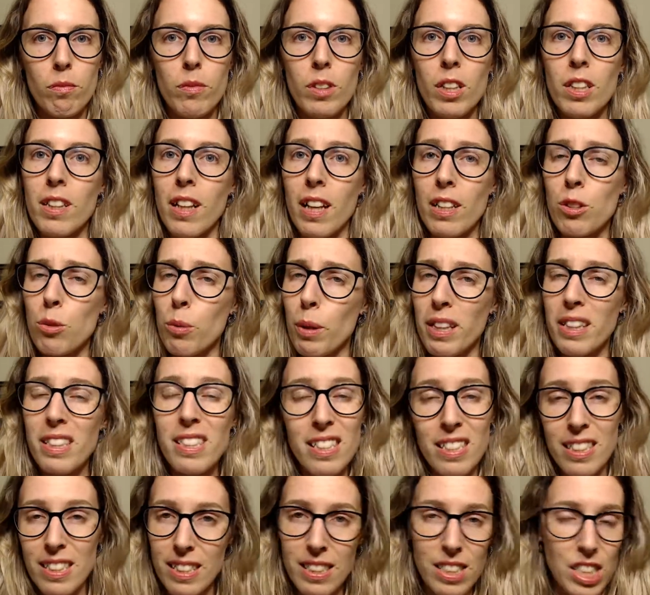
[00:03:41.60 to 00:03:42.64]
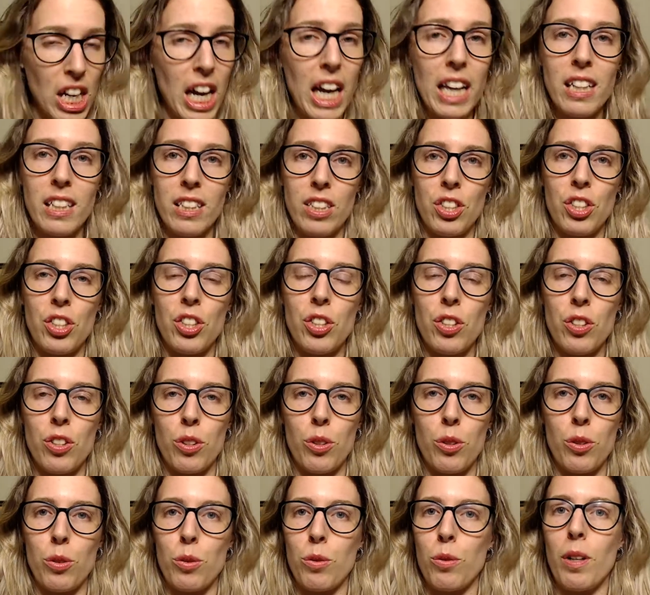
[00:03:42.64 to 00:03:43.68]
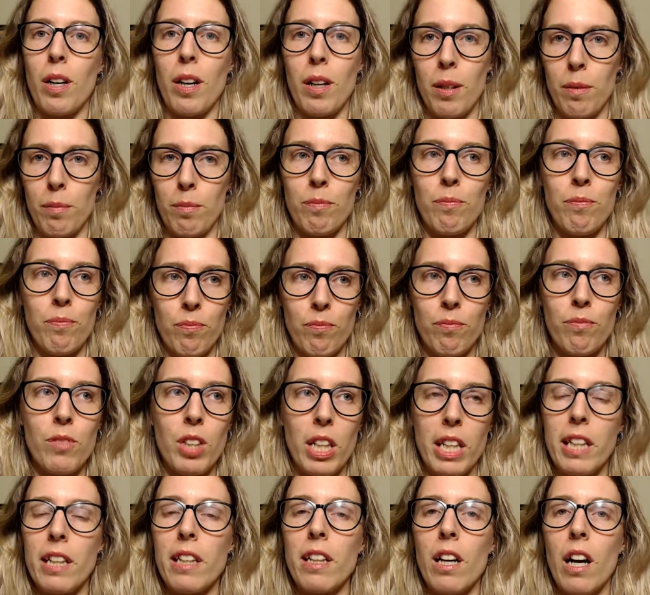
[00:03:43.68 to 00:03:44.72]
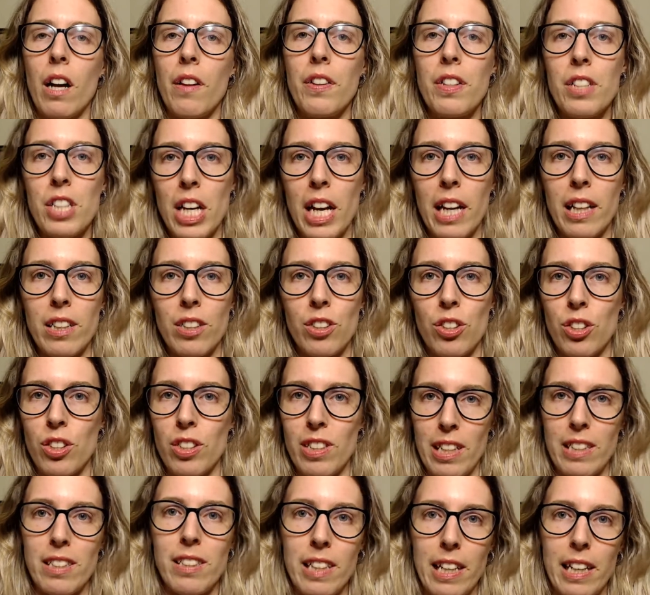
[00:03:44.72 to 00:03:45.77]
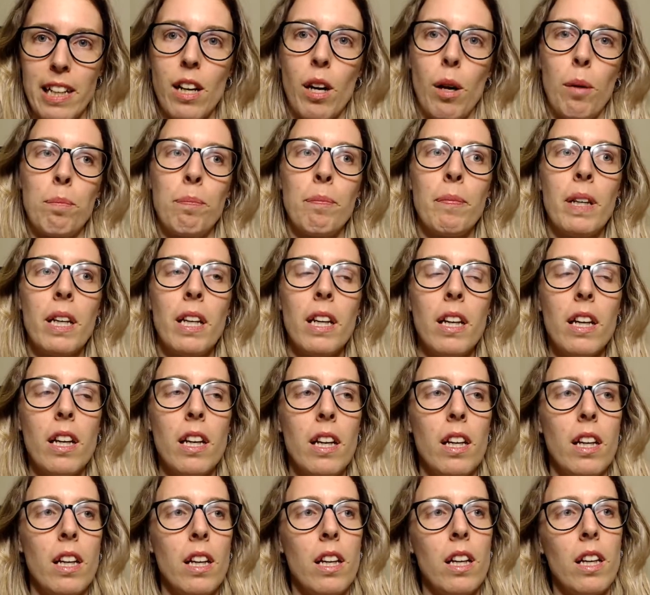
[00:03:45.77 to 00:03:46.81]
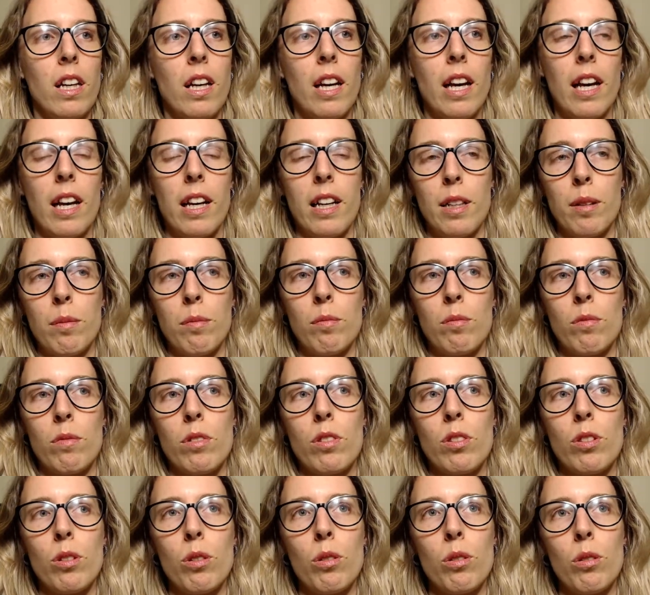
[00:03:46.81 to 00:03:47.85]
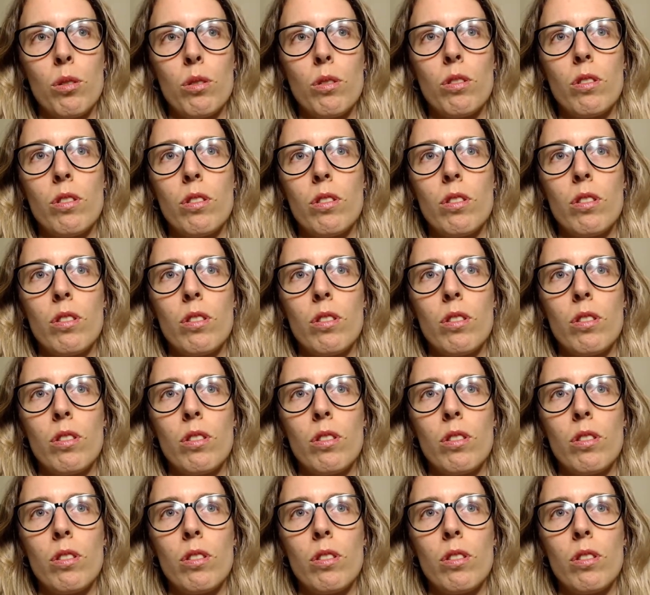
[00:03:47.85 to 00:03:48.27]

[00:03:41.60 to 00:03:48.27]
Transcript: that's why this is a challenge, so I'm taking on the challenges as they come. So